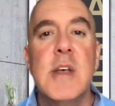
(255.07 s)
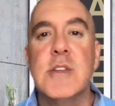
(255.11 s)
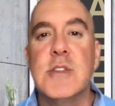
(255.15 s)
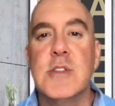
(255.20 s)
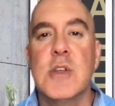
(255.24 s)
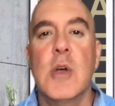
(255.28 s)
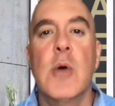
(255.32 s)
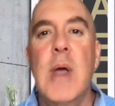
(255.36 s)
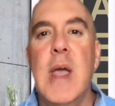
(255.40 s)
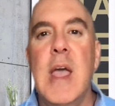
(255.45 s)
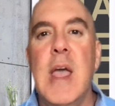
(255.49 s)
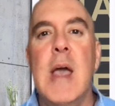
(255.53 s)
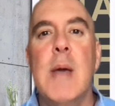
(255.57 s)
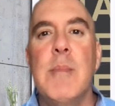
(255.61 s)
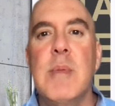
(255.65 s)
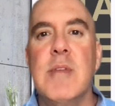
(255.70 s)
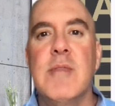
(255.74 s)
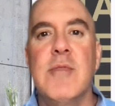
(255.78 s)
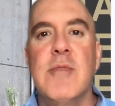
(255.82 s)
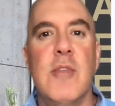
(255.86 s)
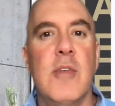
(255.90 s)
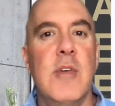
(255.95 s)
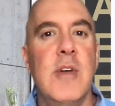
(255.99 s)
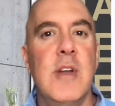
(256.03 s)
So
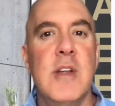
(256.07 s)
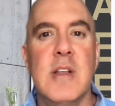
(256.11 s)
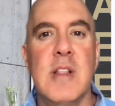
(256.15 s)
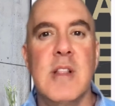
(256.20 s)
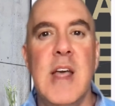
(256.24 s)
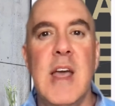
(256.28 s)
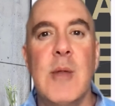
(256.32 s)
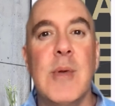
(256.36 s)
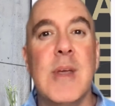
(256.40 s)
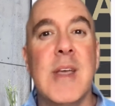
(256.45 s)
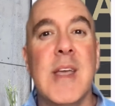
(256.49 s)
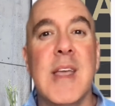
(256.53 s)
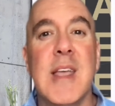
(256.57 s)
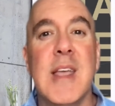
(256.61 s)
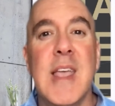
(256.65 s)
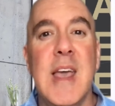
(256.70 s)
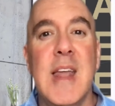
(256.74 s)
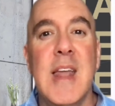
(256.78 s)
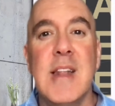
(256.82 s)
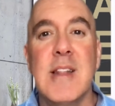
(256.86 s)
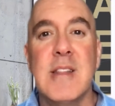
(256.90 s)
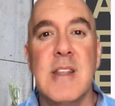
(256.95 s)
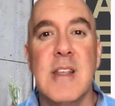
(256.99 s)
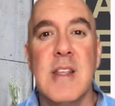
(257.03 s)
happy for you. Glad we could
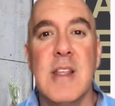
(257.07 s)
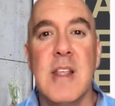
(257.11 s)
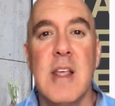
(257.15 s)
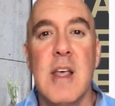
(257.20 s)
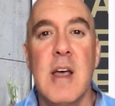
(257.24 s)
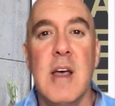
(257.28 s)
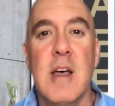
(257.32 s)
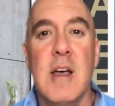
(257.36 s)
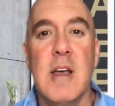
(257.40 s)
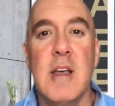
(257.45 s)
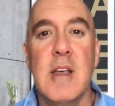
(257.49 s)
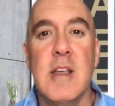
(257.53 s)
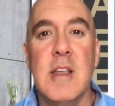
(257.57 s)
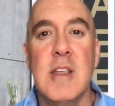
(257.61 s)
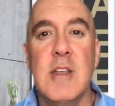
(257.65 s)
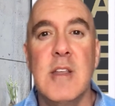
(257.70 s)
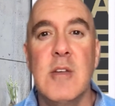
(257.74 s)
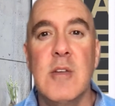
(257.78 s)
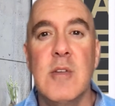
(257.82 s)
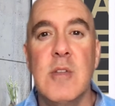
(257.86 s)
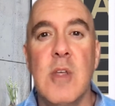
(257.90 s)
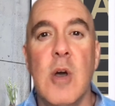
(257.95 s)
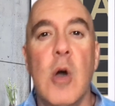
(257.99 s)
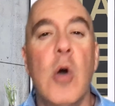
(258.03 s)
get it to
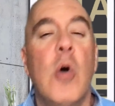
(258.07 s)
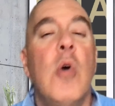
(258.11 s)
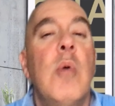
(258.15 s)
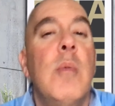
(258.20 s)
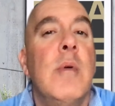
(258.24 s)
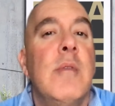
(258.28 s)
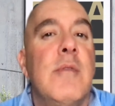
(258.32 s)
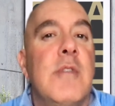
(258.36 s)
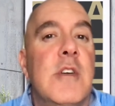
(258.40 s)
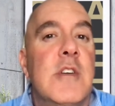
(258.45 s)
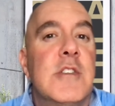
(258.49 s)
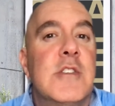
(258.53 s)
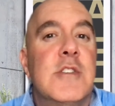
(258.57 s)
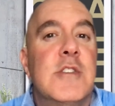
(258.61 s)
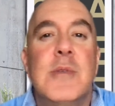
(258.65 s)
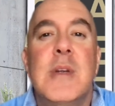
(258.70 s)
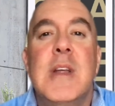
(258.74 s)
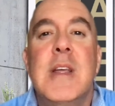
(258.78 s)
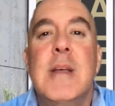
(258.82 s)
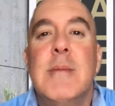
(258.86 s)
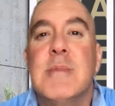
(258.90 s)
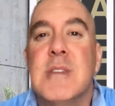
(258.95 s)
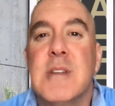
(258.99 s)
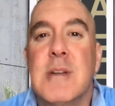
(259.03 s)
you, the home of your
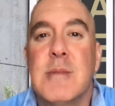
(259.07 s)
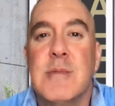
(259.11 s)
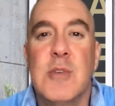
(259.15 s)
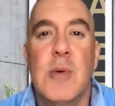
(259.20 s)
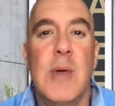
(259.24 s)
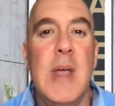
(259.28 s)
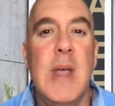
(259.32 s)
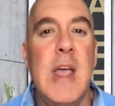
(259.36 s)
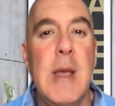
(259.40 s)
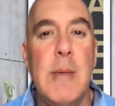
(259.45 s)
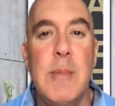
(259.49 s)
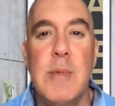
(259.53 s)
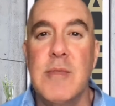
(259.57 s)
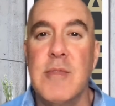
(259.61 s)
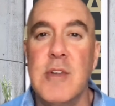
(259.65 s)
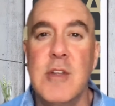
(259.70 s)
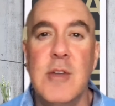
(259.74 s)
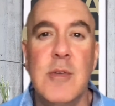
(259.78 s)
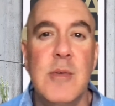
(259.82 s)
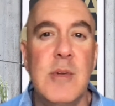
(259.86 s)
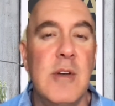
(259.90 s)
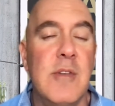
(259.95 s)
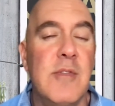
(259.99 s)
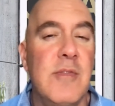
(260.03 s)
dreams. And I'm so happy for
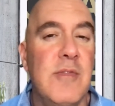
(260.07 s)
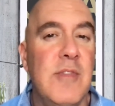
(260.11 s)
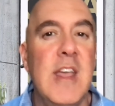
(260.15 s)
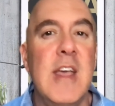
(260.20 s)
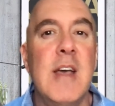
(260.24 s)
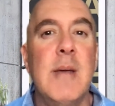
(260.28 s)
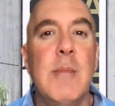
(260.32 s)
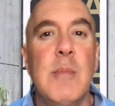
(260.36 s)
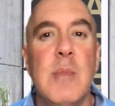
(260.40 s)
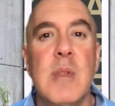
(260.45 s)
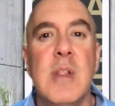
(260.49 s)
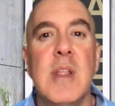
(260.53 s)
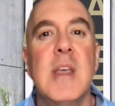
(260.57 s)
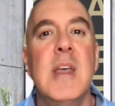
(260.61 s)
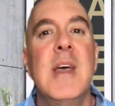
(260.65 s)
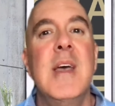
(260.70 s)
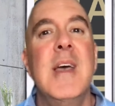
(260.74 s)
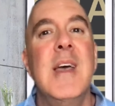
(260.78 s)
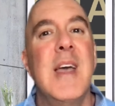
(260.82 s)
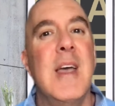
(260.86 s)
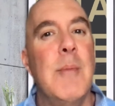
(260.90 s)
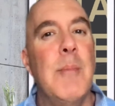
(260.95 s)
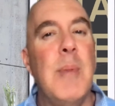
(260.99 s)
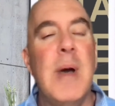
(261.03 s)
you and your family.
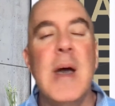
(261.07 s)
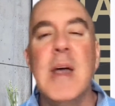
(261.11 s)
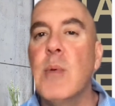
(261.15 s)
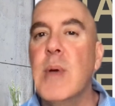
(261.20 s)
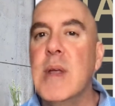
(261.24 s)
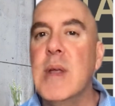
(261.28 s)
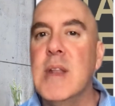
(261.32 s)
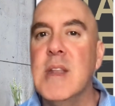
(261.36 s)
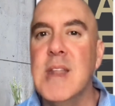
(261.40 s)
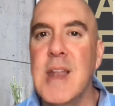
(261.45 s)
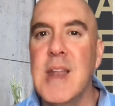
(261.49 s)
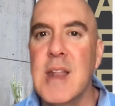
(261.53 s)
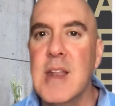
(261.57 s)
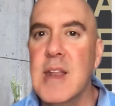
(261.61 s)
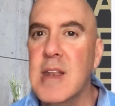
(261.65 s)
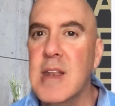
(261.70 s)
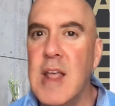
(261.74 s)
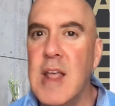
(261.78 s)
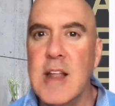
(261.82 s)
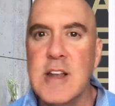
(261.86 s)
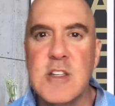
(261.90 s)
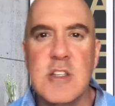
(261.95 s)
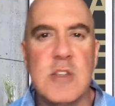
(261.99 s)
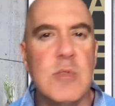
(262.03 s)
And by the way,
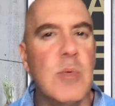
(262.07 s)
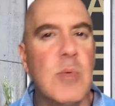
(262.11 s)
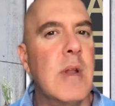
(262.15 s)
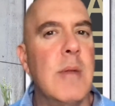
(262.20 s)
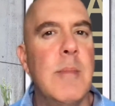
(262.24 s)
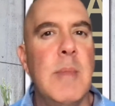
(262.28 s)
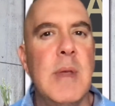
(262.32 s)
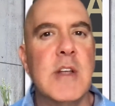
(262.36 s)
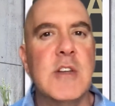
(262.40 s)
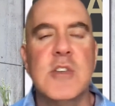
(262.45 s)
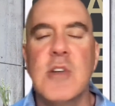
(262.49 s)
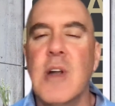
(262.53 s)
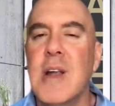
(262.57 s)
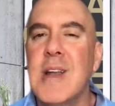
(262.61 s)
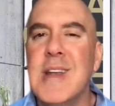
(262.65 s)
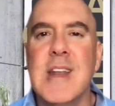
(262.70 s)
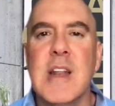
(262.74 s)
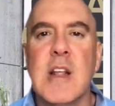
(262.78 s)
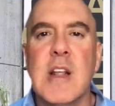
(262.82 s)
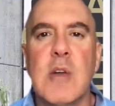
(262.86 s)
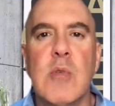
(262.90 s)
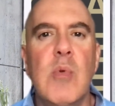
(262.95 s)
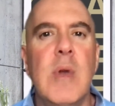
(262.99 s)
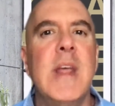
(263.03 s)
I just want to make sure I
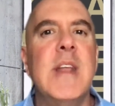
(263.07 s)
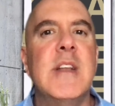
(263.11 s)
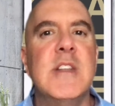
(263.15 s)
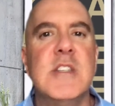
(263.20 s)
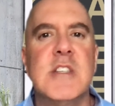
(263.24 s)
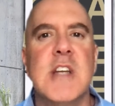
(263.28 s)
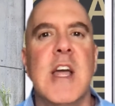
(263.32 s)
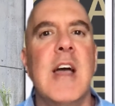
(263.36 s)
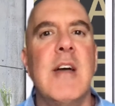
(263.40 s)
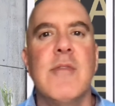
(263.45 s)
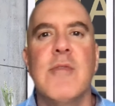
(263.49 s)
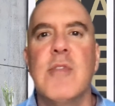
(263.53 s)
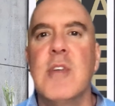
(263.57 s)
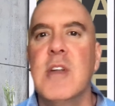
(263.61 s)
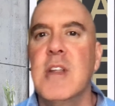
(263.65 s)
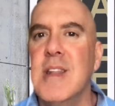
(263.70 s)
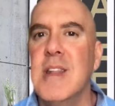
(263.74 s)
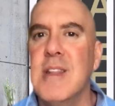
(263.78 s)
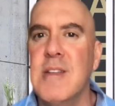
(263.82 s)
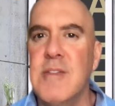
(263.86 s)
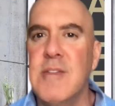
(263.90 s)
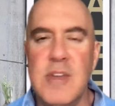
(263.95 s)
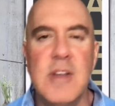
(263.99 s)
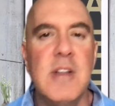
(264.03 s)
did a great job for you.
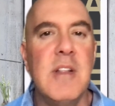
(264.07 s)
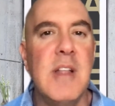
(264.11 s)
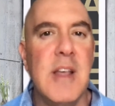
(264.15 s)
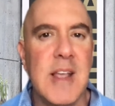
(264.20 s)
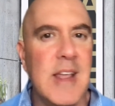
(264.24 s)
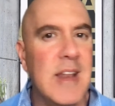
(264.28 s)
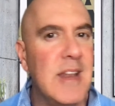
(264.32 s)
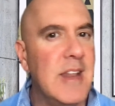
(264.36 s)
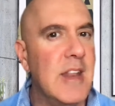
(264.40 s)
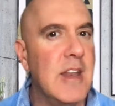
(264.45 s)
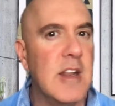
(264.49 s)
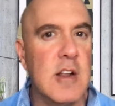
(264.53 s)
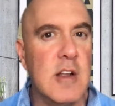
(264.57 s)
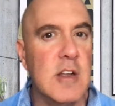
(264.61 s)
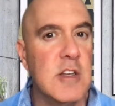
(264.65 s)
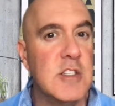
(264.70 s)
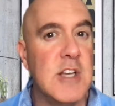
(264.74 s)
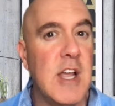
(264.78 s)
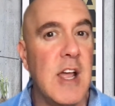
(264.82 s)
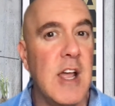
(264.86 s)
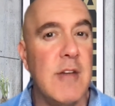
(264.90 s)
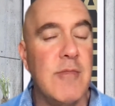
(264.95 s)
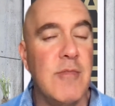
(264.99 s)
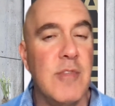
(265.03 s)
Do you feel like I did a
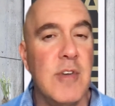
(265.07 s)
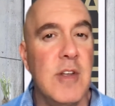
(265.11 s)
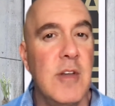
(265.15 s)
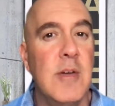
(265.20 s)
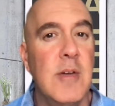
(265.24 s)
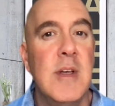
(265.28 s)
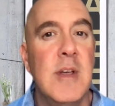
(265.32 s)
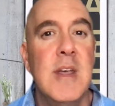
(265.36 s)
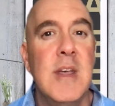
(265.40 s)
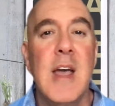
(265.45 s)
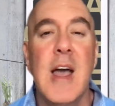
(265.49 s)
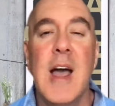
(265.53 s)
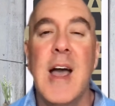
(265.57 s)
good job for you?